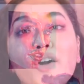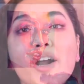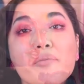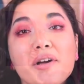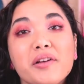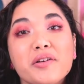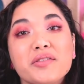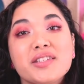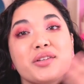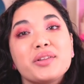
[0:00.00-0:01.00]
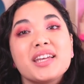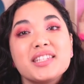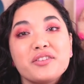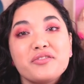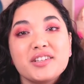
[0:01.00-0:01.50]
All right, my loves, so
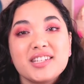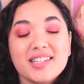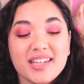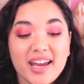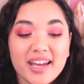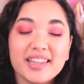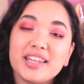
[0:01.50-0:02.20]
that's it for today.